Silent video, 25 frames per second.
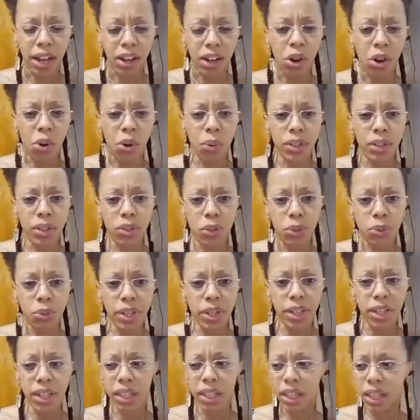go into
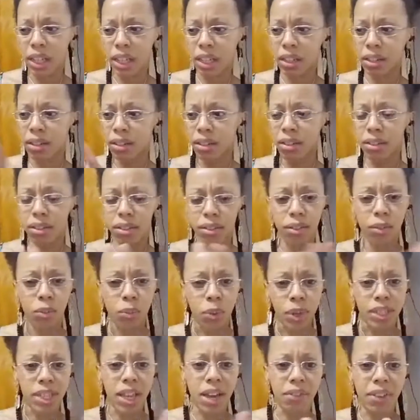it, and then
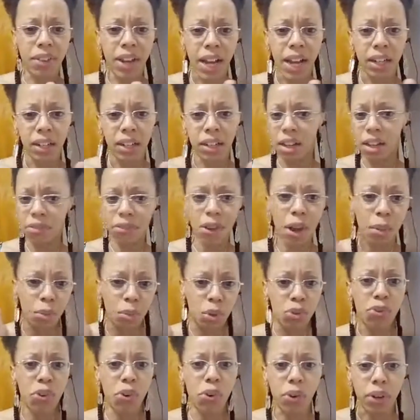once I've gotten enough, I
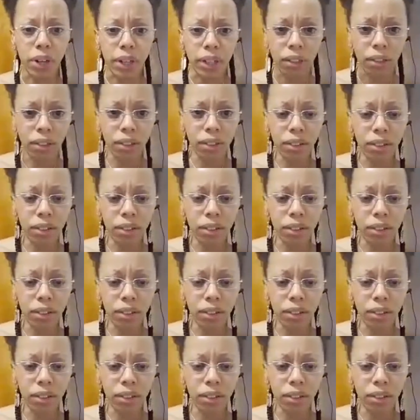move on.